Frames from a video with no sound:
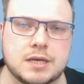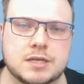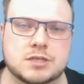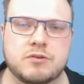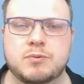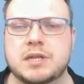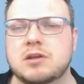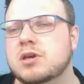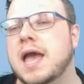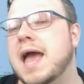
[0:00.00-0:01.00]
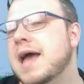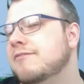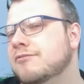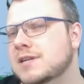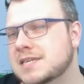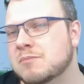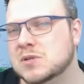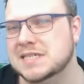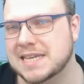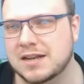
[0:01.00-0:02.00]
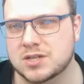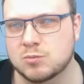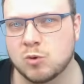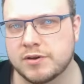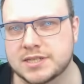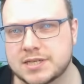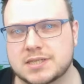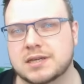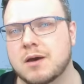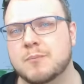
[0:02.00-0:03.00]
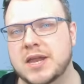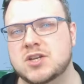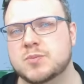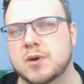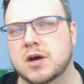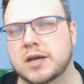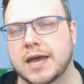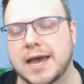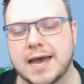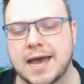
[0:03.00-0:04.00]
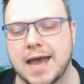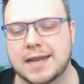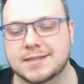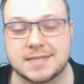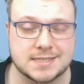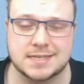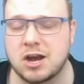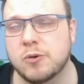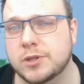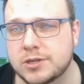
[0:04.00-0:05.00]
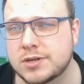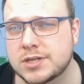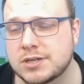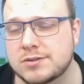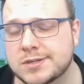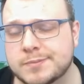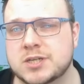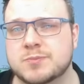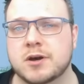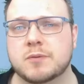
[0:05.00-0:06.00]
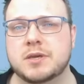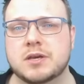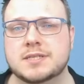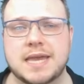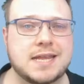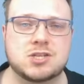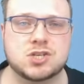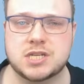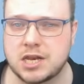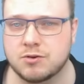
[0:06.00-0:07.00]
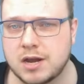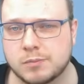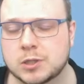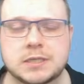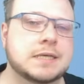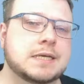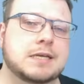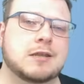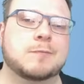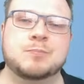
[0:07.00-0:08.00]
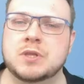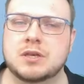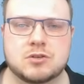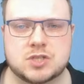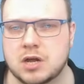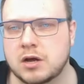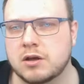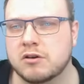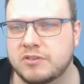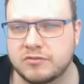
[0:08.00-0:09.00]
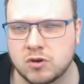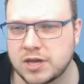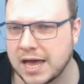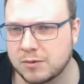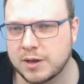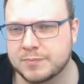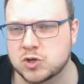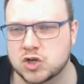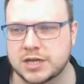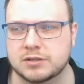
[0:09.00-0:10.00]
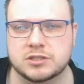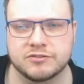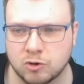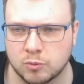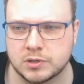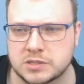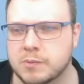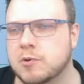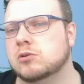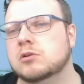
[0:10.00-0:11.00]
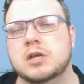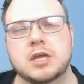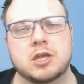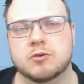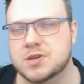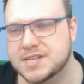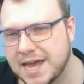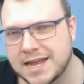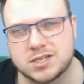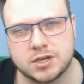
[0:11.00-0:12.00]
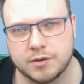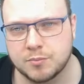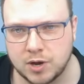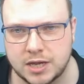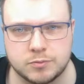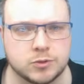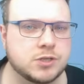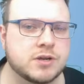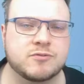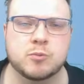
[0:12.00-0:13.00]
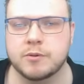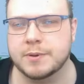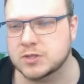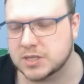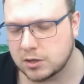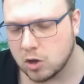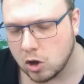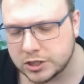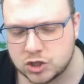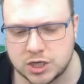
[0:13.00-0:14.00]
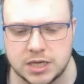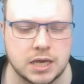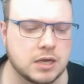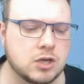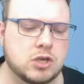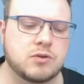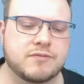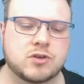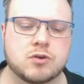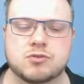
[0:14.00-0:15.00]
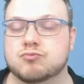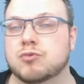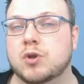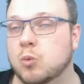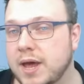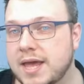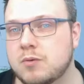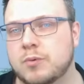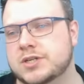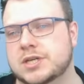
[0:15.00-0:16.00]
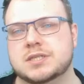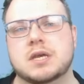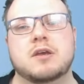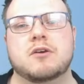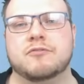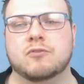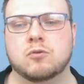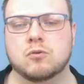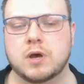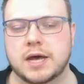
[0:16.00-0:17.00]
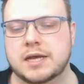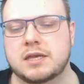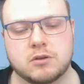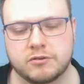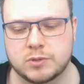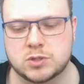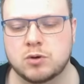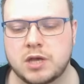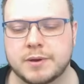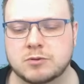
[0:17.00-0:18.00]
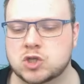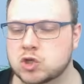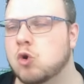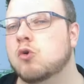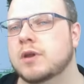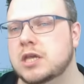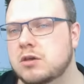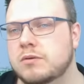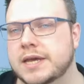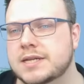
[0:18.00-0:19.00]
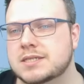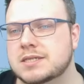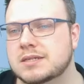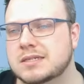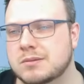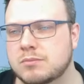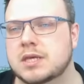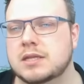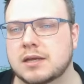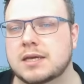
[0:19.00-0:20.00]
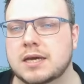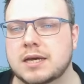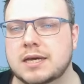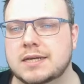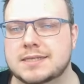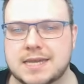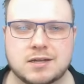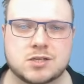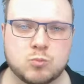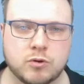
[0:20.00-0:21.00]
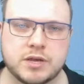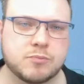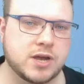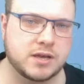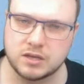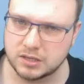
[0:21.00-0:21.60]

So if we look at, for example, Skeleton Warriors as like our benchmark, and this is a terrible unit to use as a benchmark because it's just incredible. You know, you're starting off, you've got your hand weapon shield, you're 4 points per model, you're undead, so you're unbreakable, you don't have to worry about psychology, you're never going to run away, which is for, if we're talking about scoring units, something like Skeleton Warrior Brick,